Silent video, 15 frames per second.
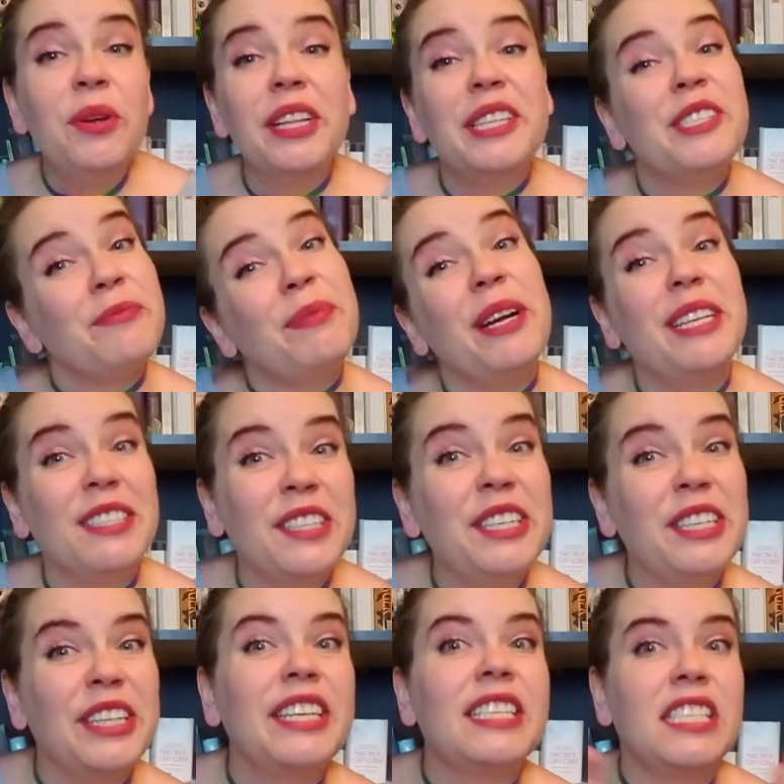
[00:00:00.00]
really surprised that it
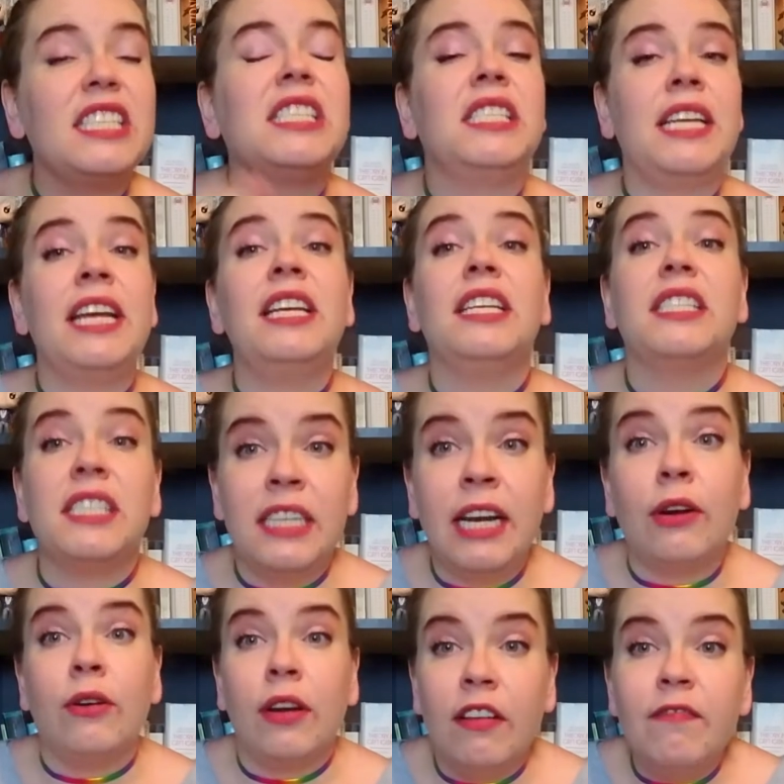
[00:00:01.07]
like sustained its
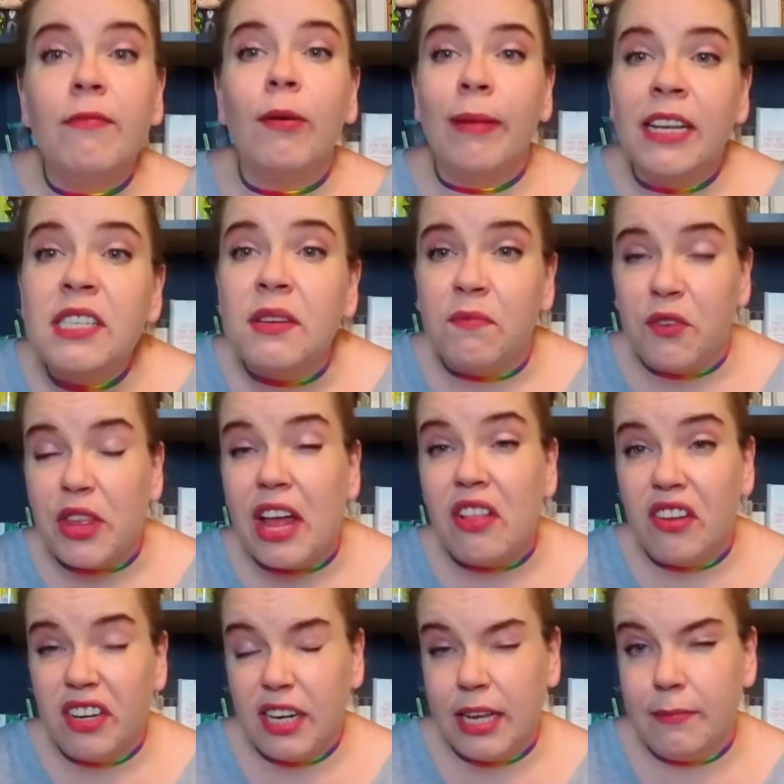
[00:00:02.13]
narrative momentum for that
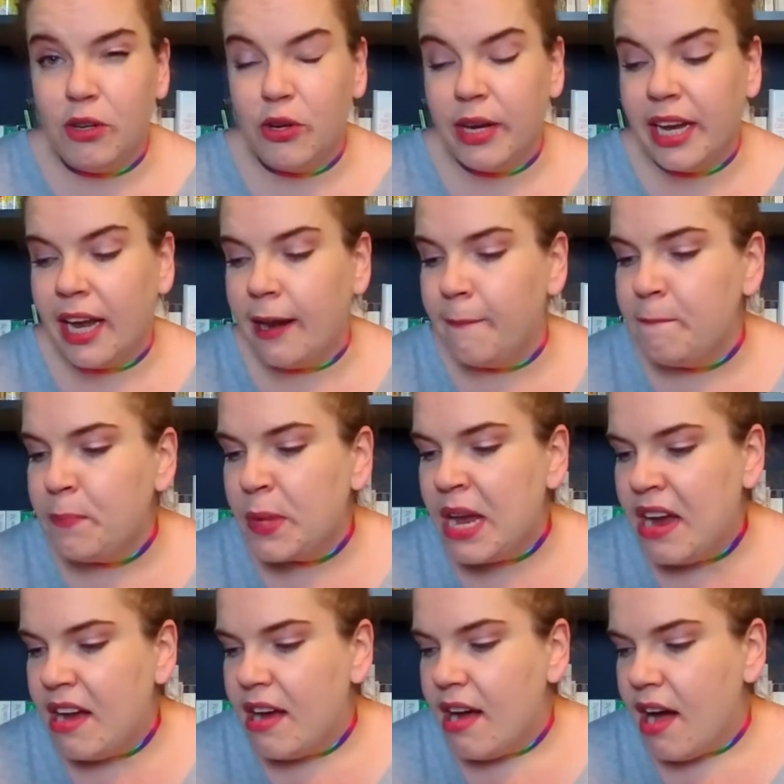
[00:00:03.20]
long to keep doing it.
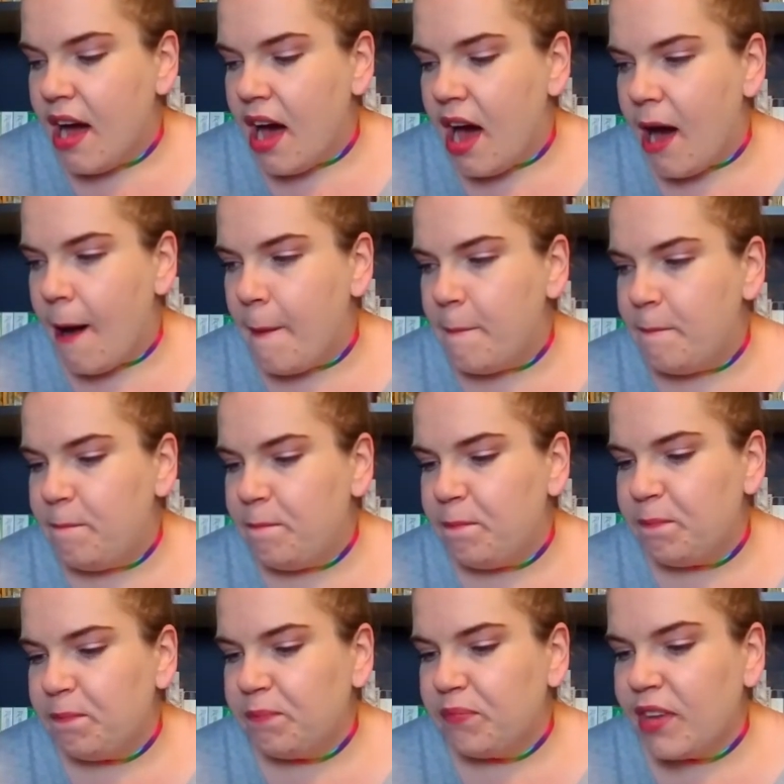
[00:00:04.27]
Um,
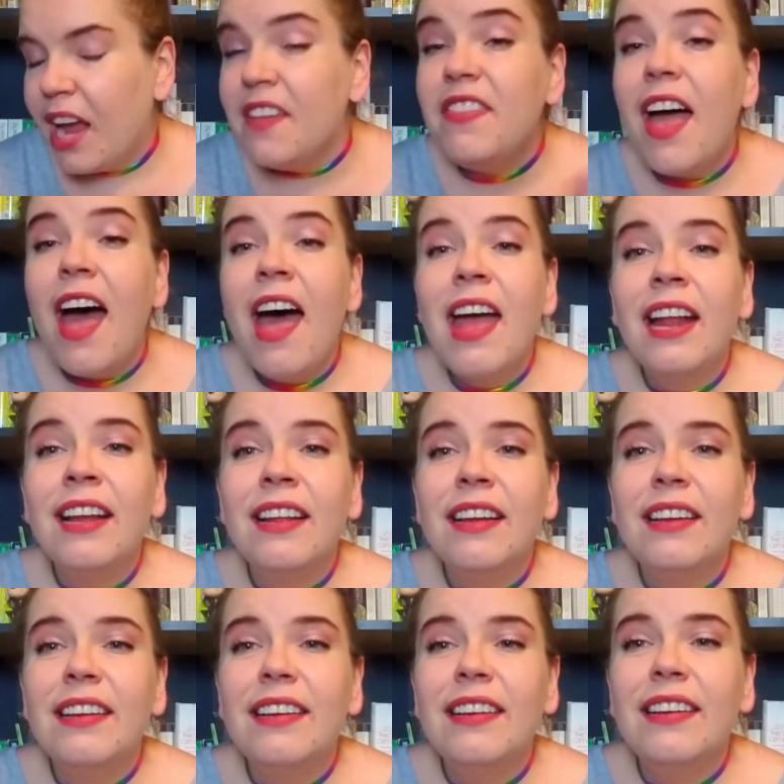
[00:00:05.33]
and then,
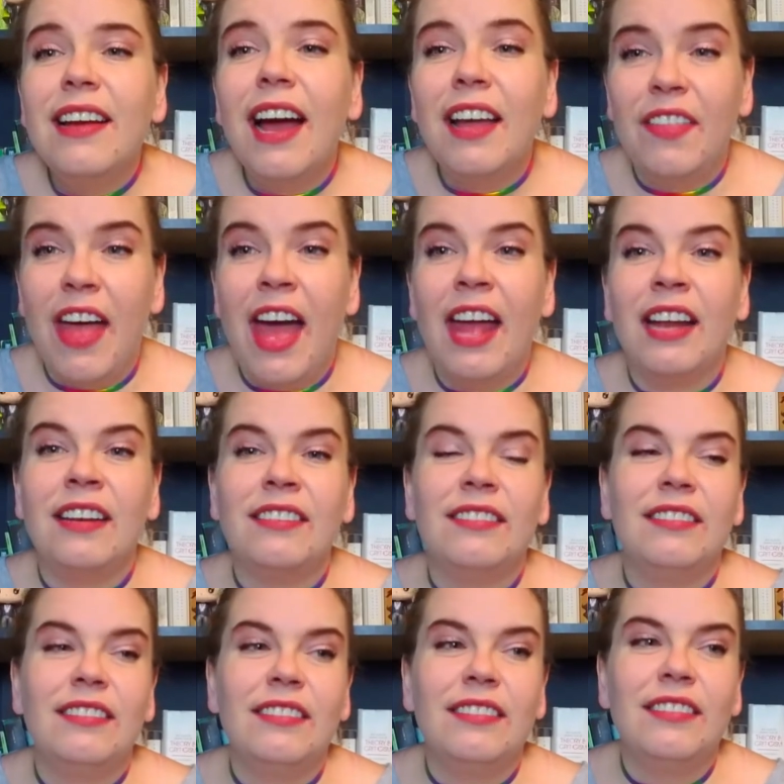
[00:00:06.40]
and then
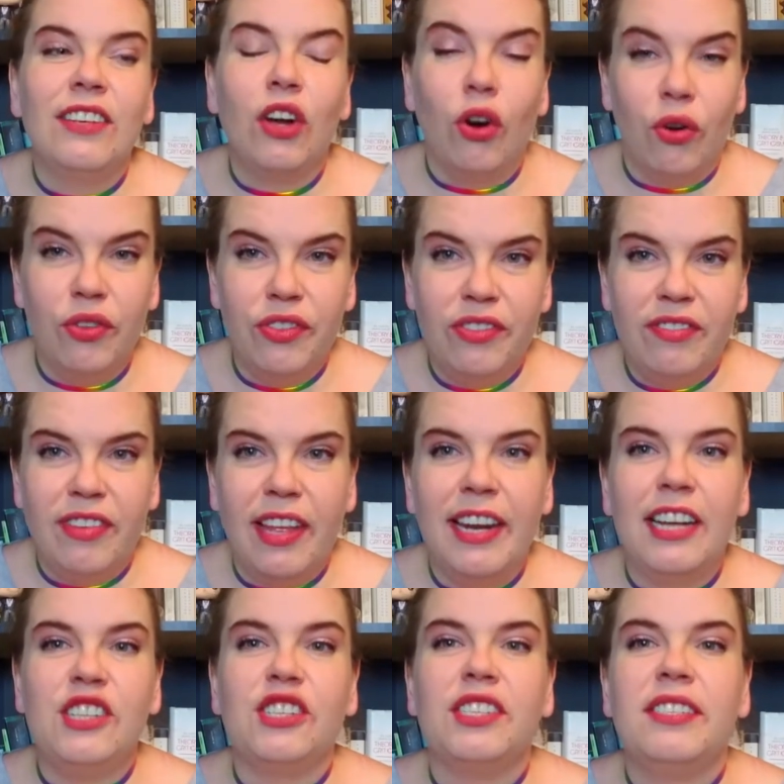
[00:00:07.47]
Cult. And I
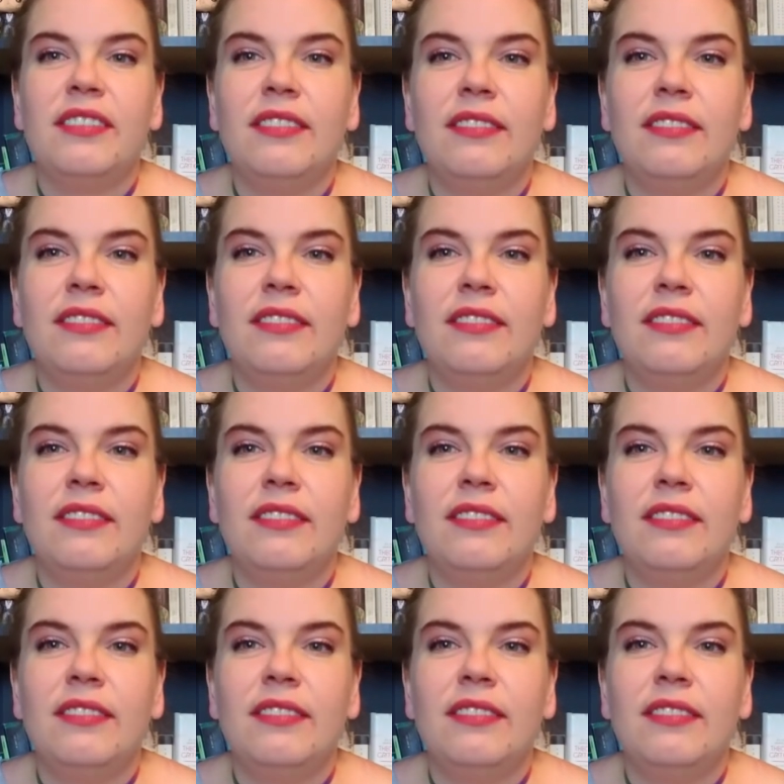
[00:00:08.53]
just,